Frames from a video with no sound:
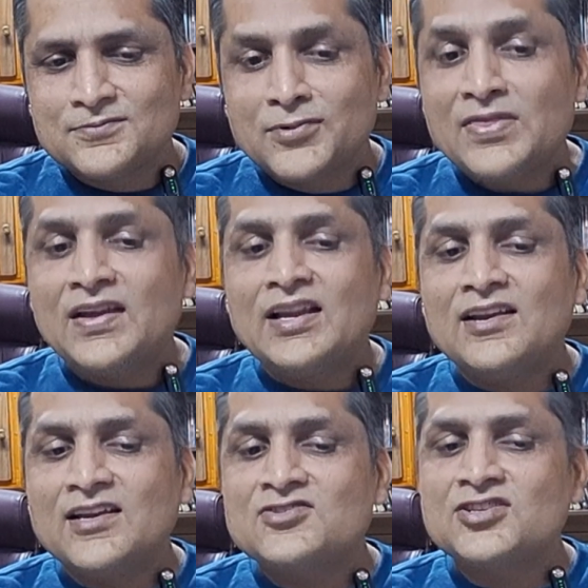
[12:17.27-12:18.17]
Then the
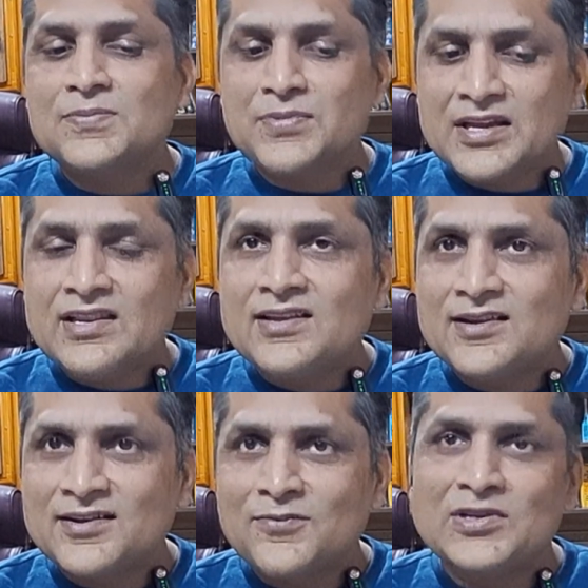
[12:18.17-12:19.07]
industry
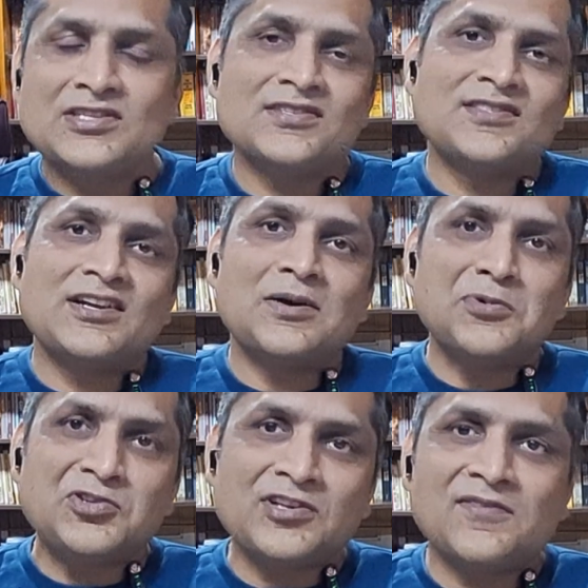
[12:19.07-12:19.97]
PE, which is the
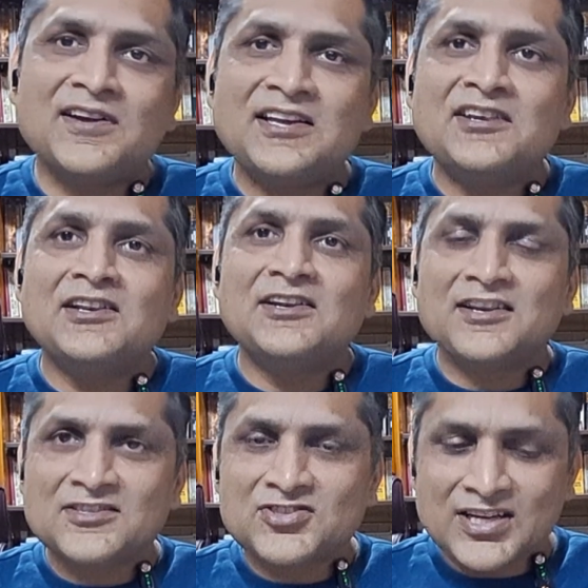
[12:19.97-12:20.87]
commercial vehicle
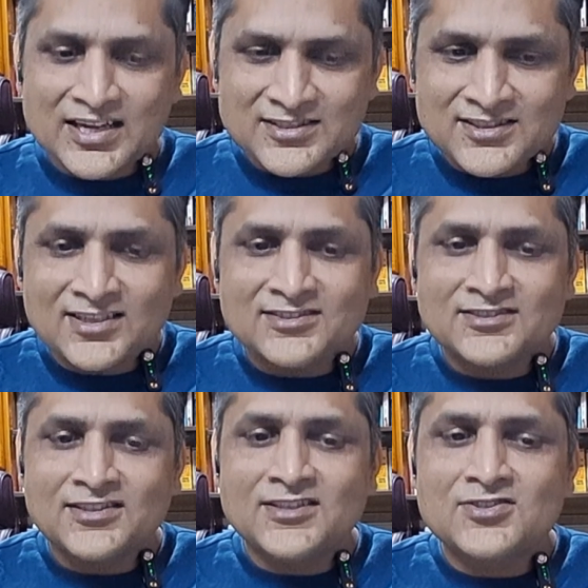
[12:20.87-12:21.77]
industry as such,
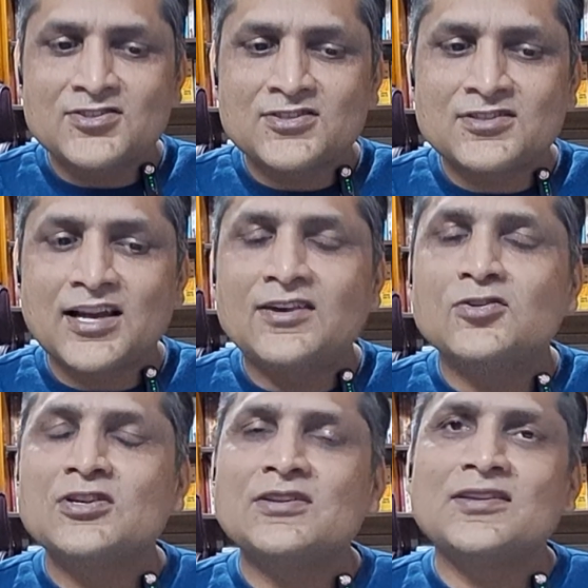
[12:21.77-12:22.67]

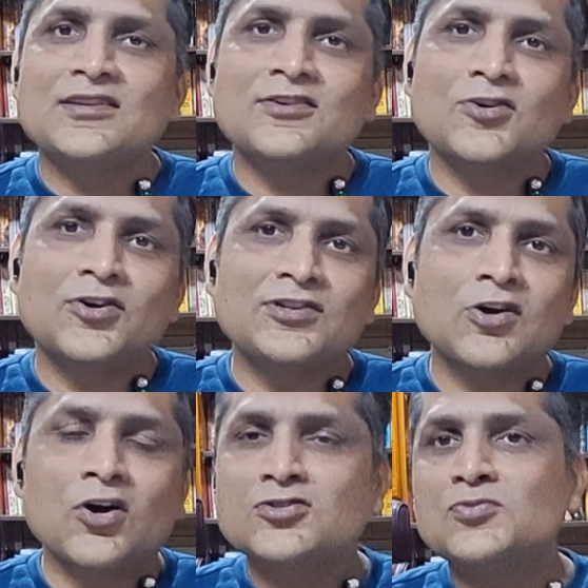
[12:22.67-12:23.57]
the
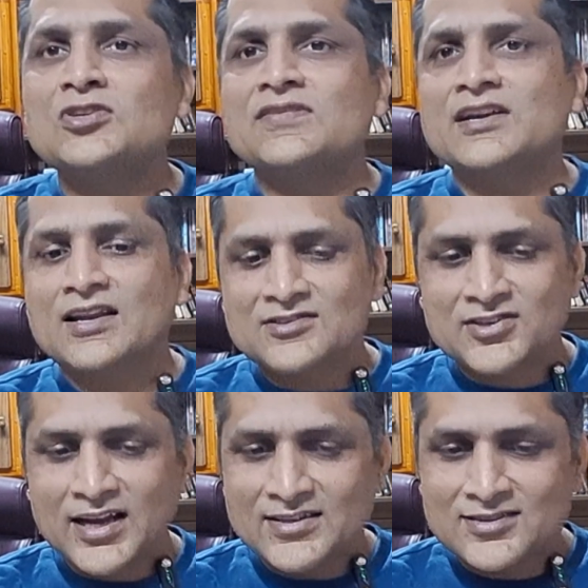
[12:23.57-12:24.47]
automotive
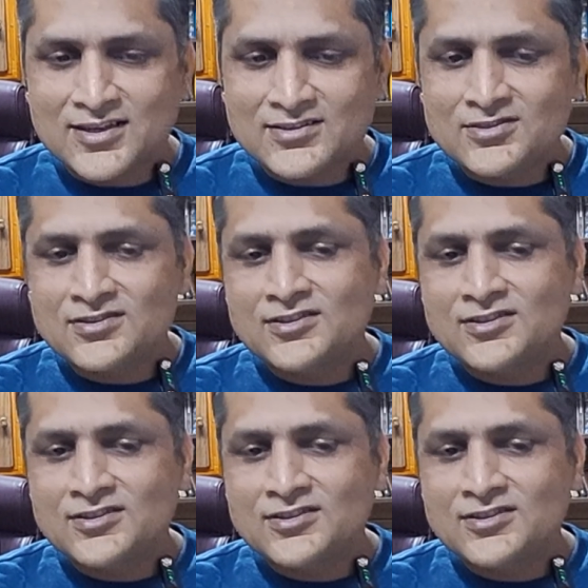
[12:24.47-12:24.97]
industry as such,